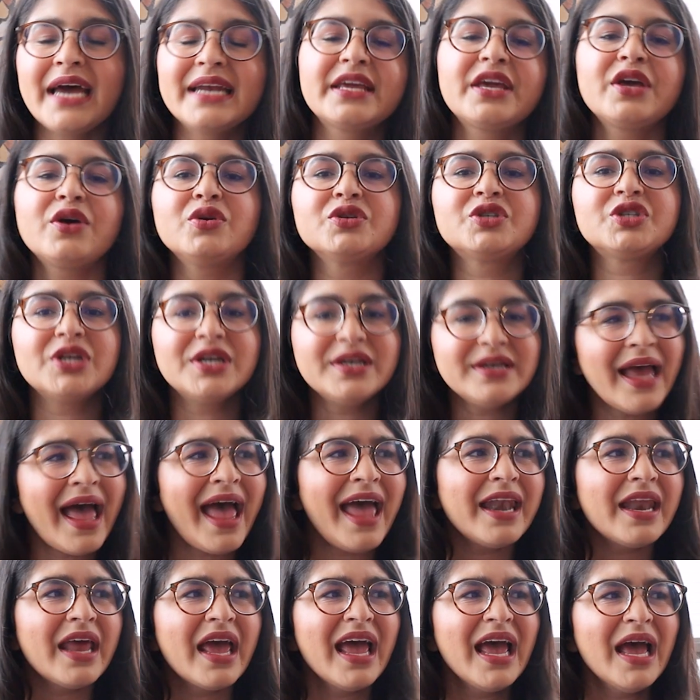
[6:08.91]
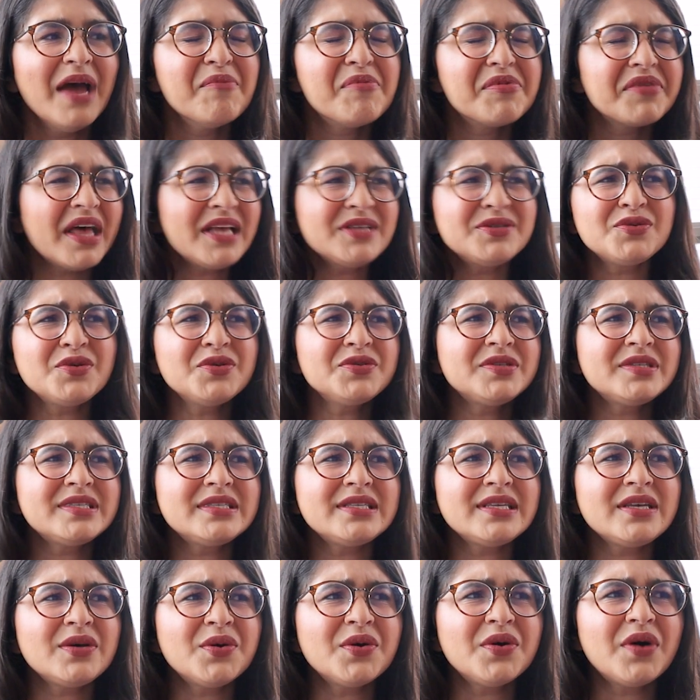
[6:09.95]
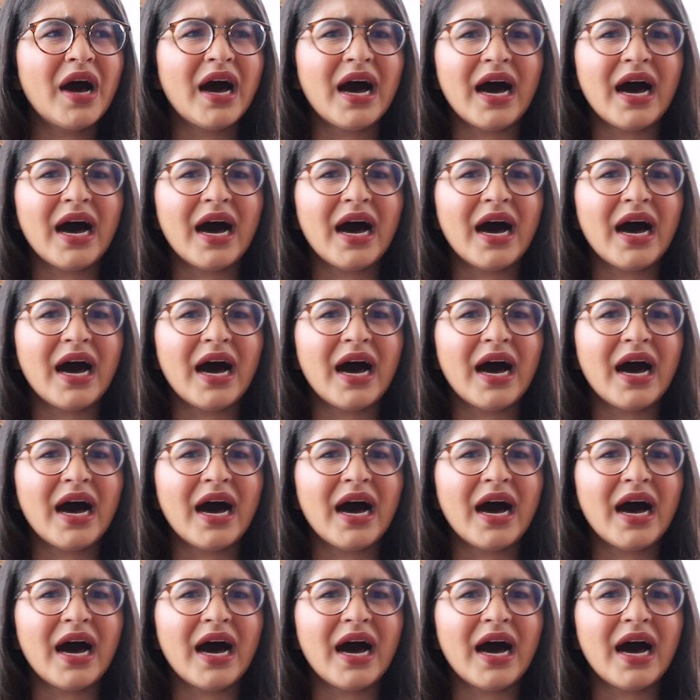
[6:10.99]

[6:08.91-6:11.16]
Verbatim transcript: had killed Jeannette, but that's all still